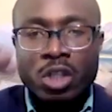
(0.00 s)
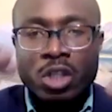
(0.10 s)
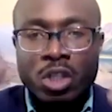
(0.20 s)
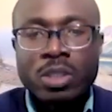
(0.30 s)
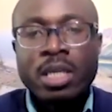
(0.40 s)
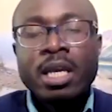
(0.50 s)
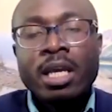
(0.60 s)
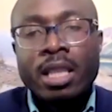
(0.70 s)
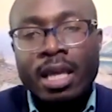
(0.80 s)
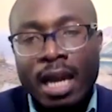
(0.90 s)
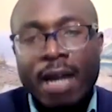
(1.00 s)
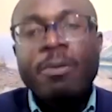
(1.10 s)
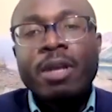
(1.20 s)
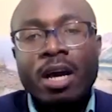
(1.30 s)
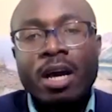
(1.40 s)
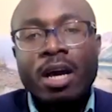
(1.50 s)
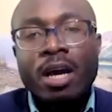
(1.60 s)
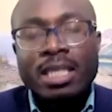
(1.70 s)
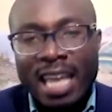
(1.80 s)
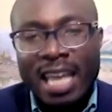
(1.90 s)
reduce the carbon
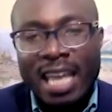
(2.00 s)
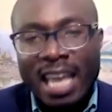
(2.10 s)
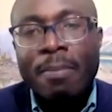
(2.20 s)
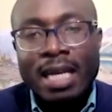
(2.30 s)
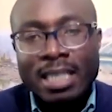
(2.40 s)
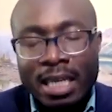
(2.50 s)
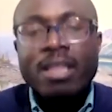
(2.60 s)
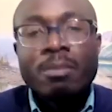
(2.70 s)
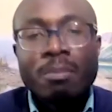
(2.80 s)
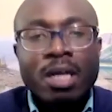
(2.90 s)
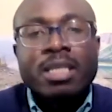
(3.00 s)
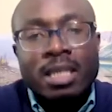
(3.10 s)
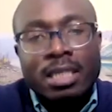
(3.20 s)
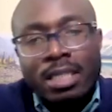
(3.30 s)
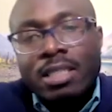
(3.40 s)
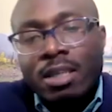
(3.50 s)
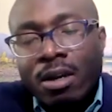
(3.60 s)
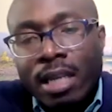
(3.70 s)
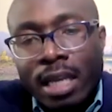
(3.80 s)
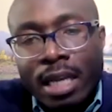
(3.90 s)
dioxide impact in the process is
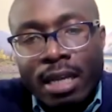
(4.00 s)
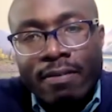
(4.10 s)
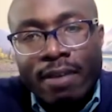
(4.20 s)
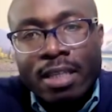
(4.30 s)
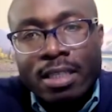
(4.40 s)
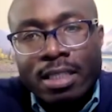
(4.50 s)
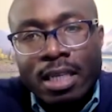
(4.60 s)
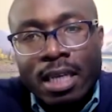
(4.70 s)
certainly an advance